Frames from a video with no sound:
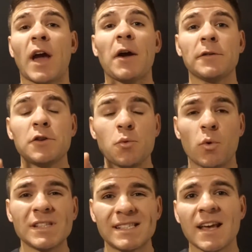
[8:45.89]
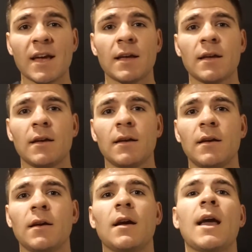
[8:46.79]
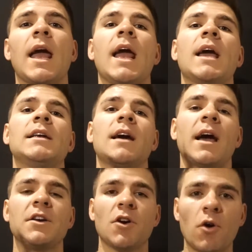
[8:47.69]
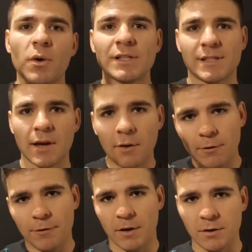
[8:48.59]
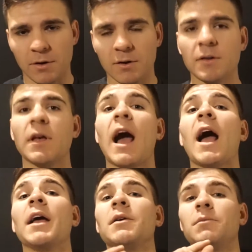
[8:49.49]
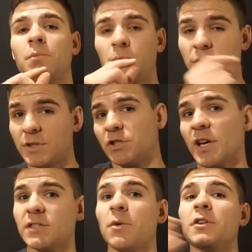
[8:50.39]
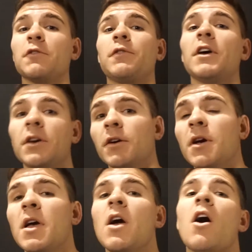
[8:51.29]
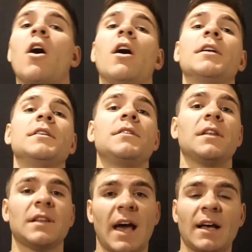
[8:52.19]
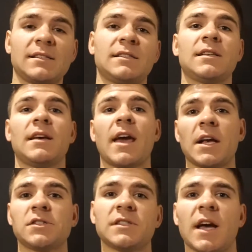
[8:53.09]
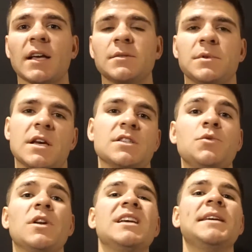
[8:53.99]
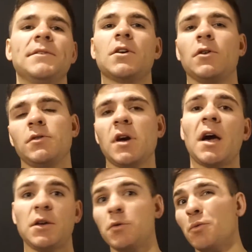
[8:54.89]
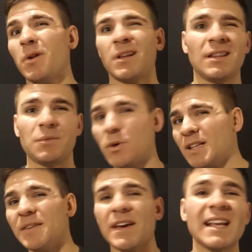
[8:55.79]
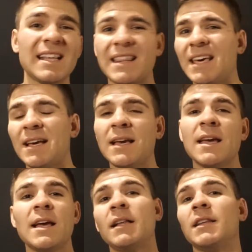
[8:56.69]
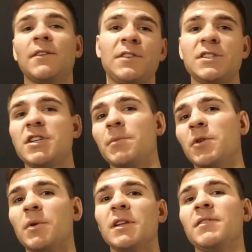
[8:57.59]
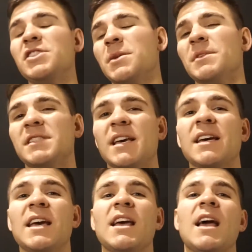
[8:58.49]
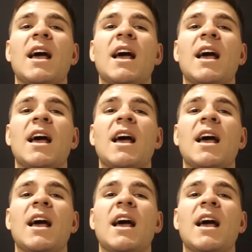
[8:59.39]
I only do 1 set and I go until failure. I suggest going to failure on the last exercise because you want to give it all you got. You don't want to leave anything left in the gym. You don't want to leave the gym and say,